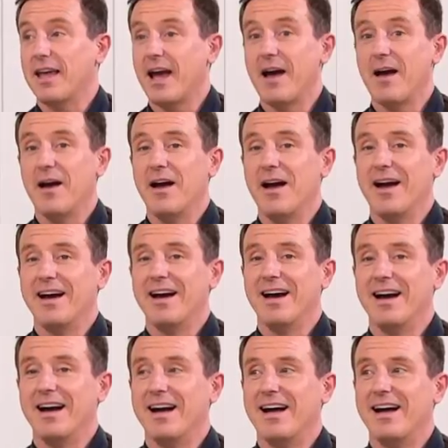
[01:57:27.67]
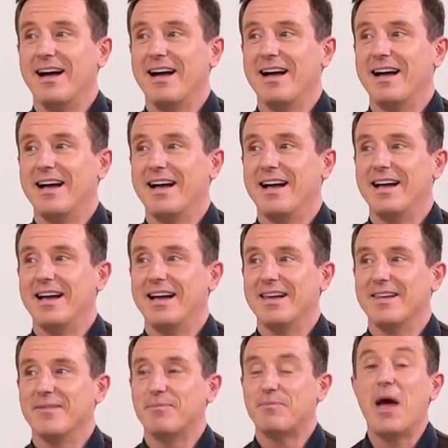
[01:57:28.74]
I was thinking, why, he's pushing that a
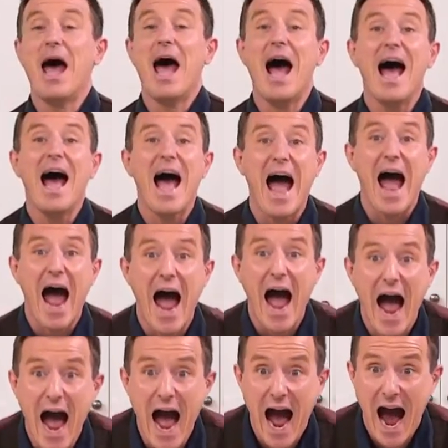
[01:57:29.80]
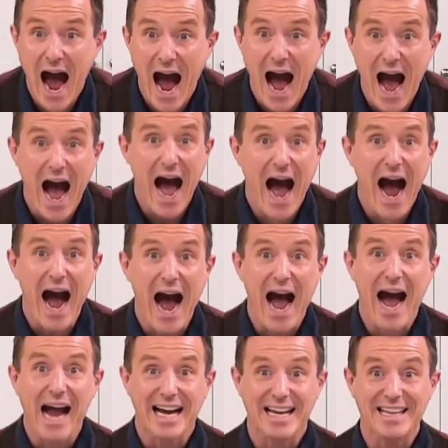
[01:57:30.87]
bit, isn't he? Trying to, trying to get us to believe
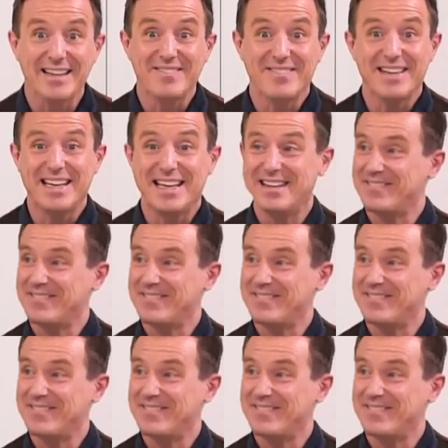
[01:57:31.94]
that. Can you believe?